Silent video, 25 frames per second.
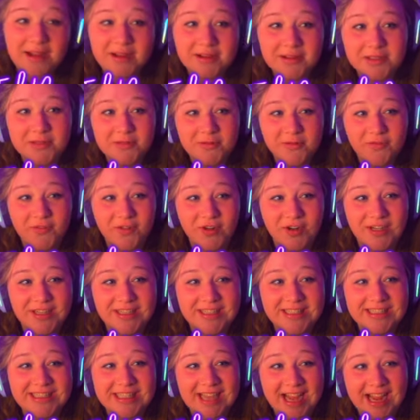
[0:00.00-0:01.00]
was for a
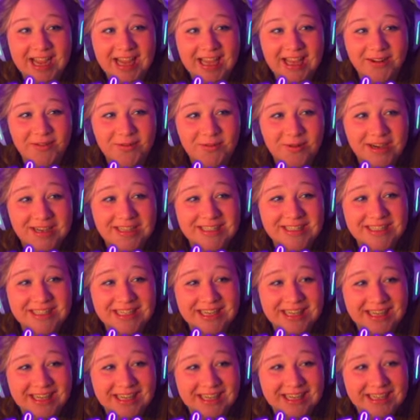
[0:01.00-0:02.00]
second, wasn't
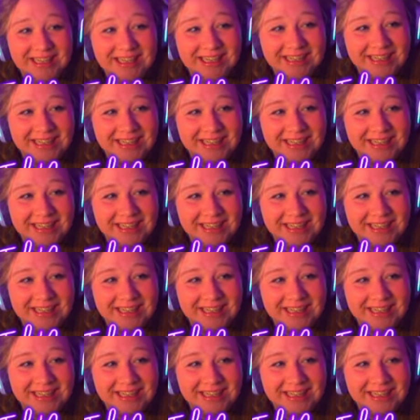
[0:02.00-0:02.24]
it?